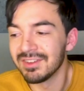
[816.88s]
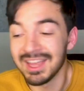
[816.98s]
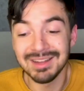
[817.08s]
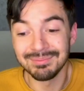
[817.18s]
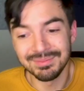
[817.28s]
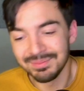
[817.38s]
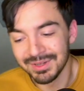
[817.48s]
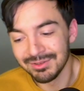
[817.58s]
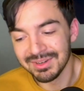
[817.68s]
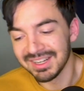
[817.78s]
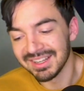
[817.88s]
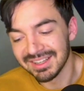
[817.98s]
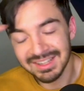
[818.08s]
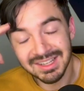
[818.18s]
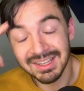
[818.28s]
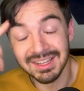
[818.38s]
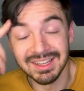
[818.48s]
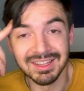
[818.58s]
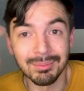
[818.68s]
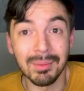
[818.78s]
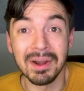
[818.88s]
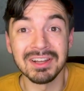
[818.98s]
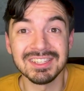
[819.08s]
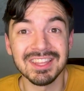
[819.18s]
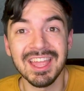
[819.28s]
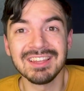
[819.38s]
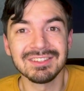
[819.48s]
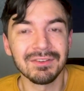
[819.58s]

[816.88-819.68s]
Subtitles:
again, been reading Barbarians at the Gates